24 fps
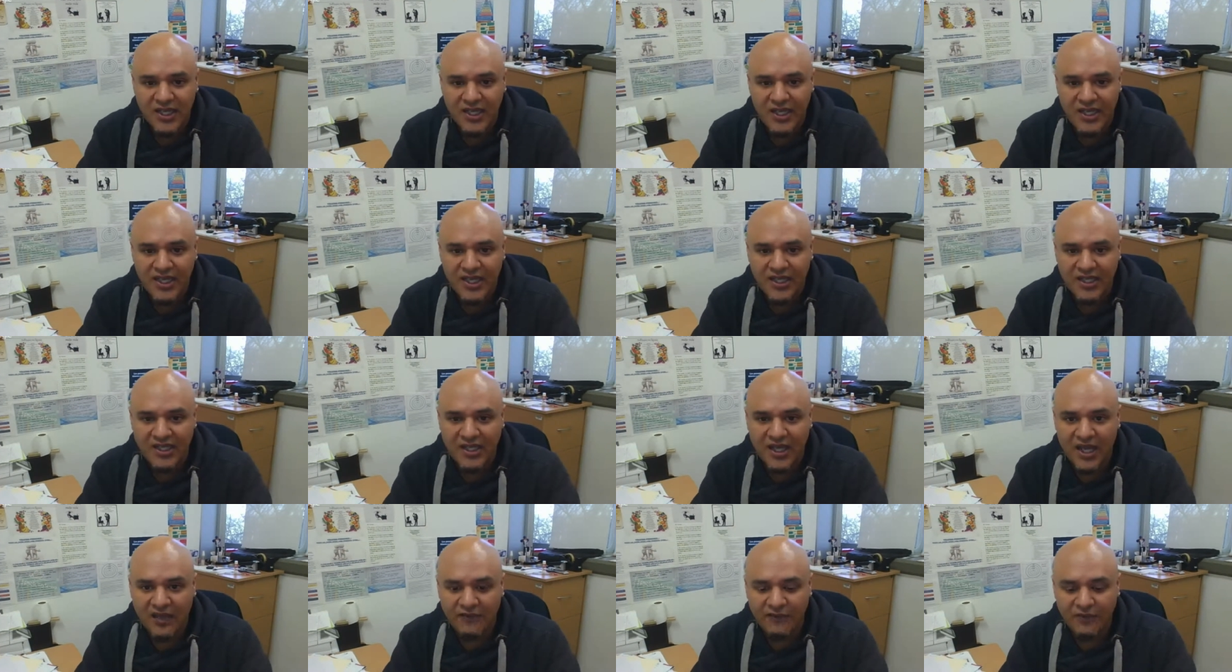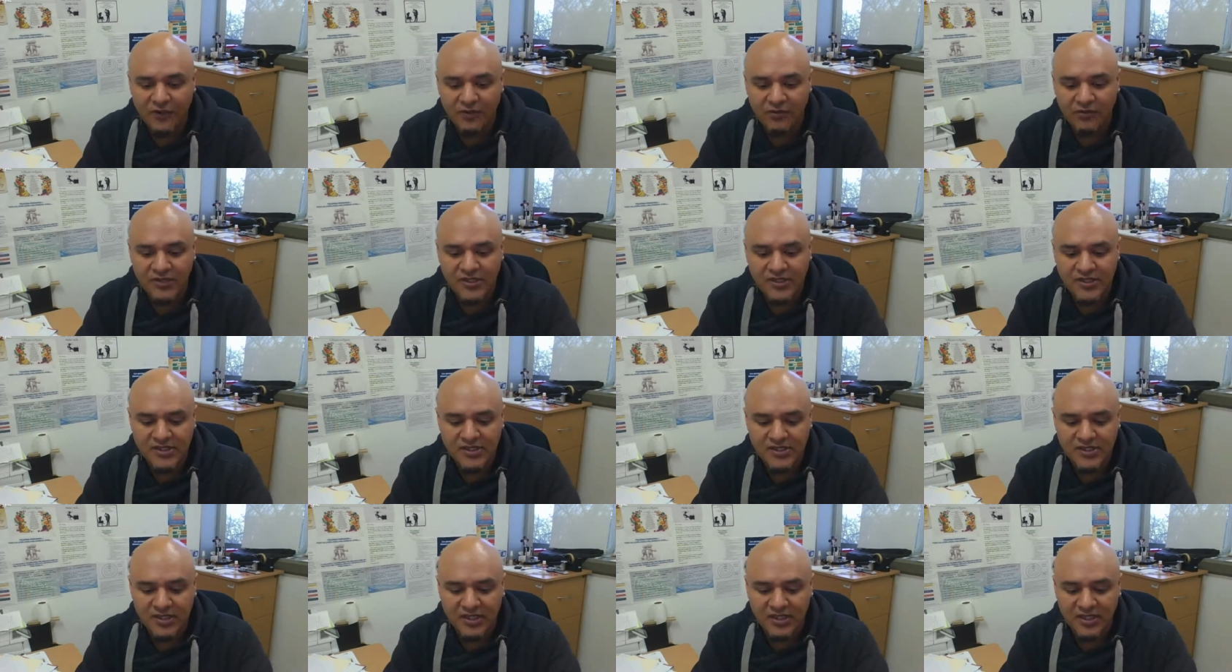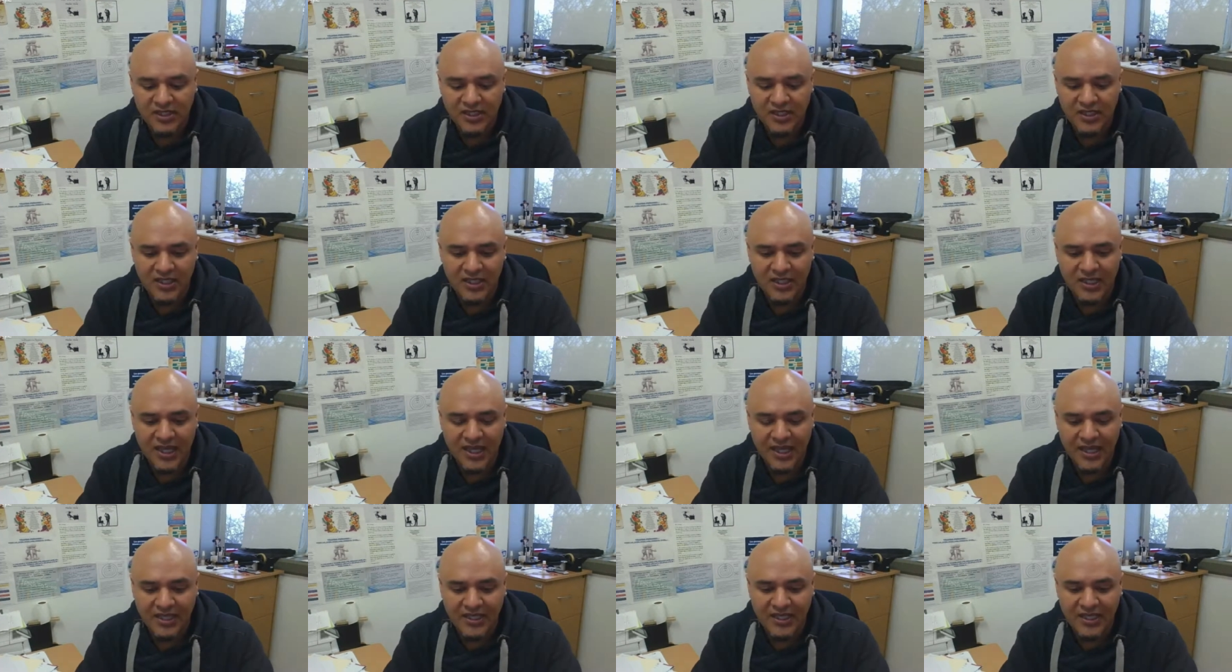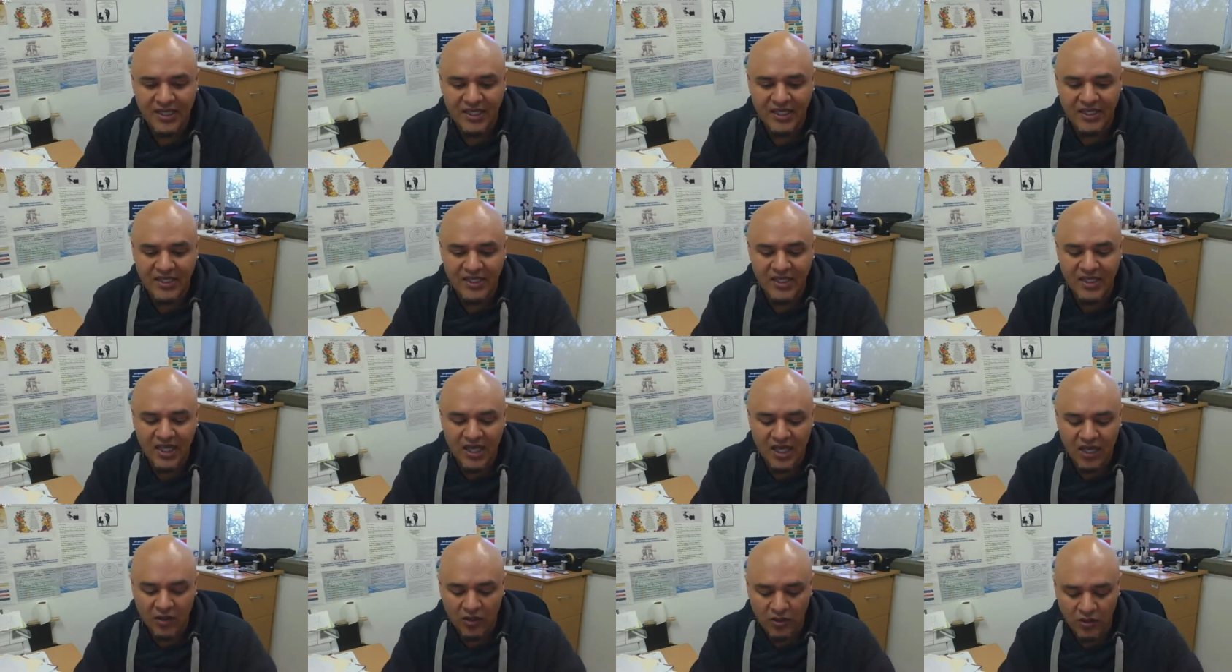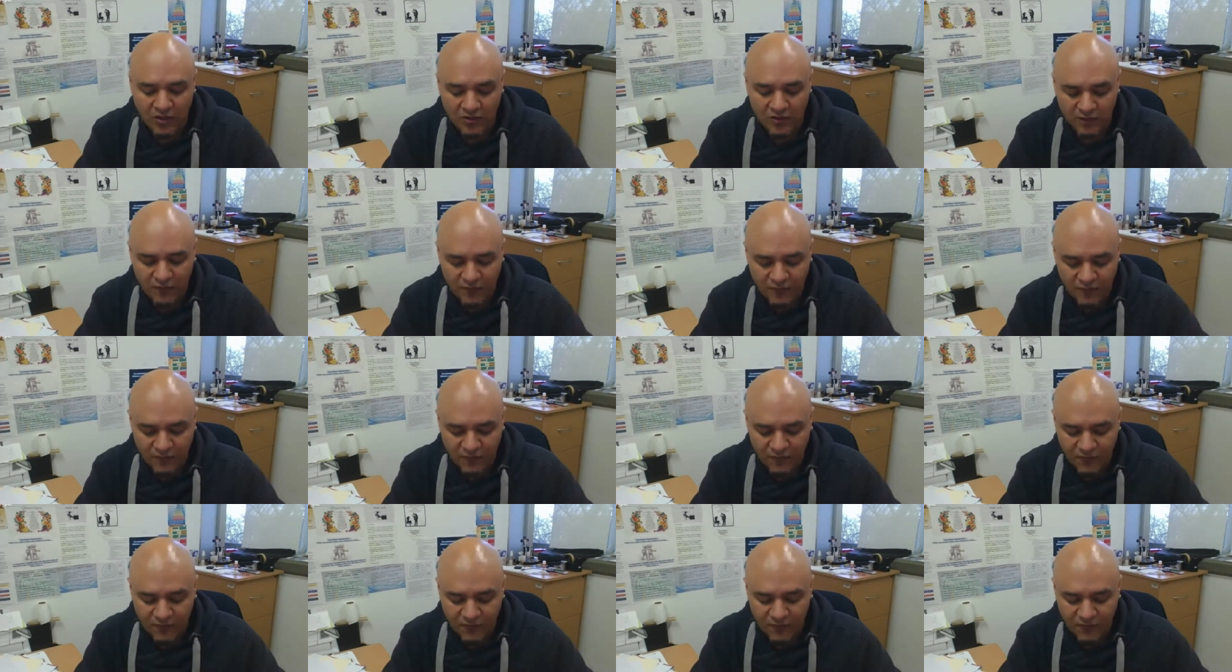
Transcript: and I've always uh, liked the idea of